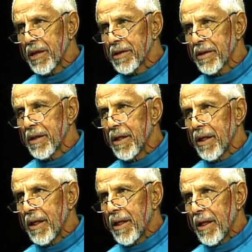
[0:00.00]
and
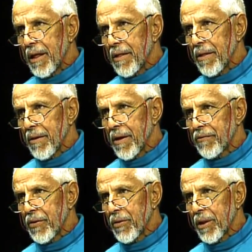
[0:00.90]
if
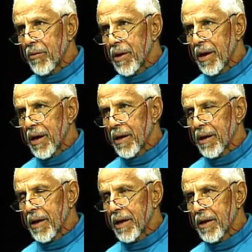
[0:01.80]
the only way I,
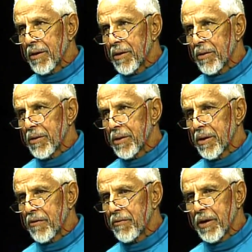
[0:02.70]
I can earn
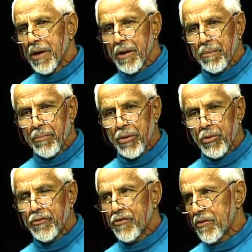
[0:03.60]
enough money to put a
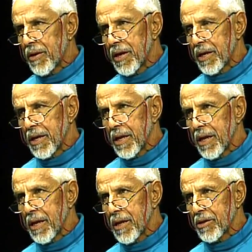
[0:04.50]
roof over my head and
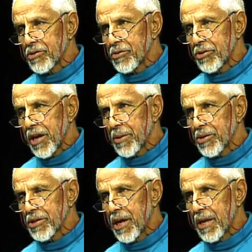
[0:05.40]
eat is to take
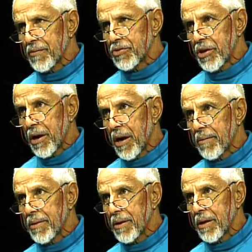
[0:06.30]
this kind of
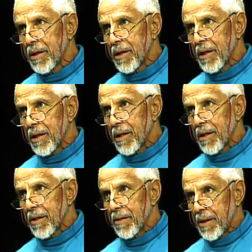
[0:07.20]
job,
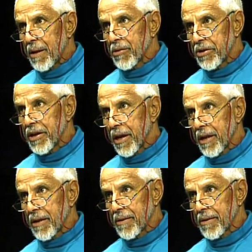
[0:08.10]
then I'm going to take it.